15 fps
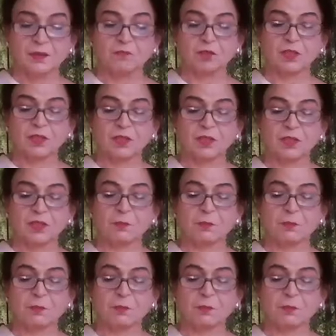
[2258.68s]
With the
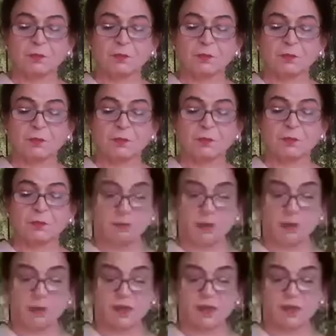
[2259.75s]
passing away
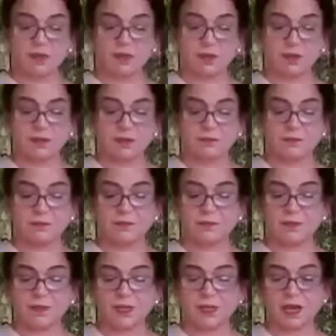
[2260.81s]
of the breath,
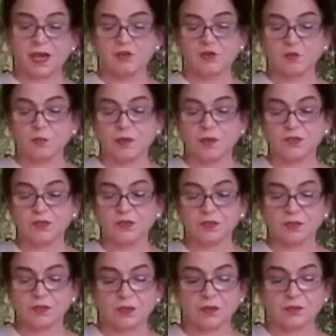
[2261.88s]
the
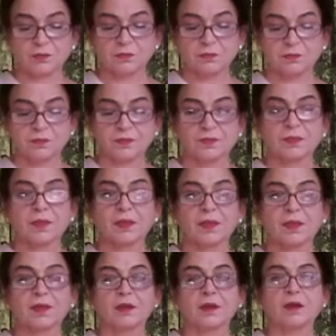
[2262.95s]
occupants
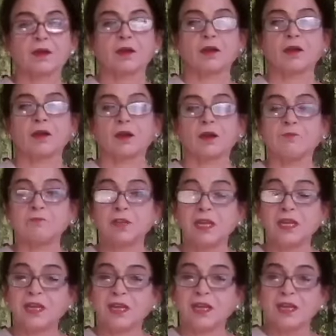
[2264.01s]
of the
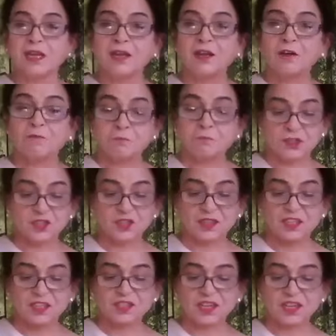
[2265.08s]
first and the
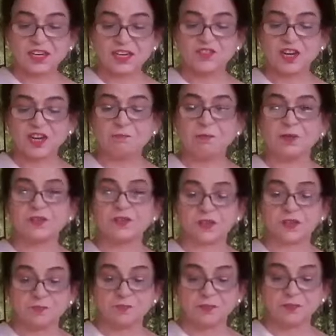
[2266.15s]
second chambers,
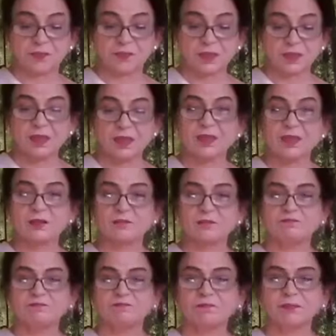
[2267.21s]

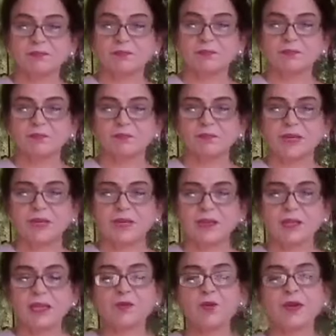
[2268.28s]

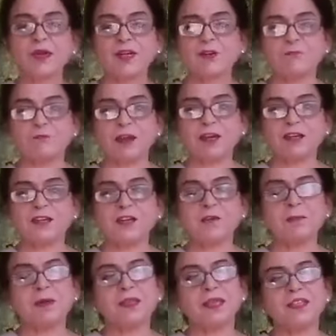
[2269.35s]
they don't get
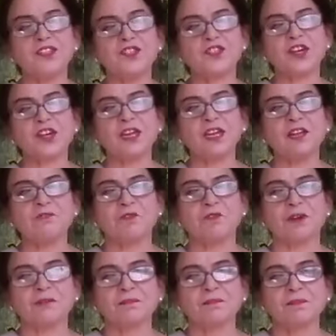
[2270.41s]
affected, but they just leave.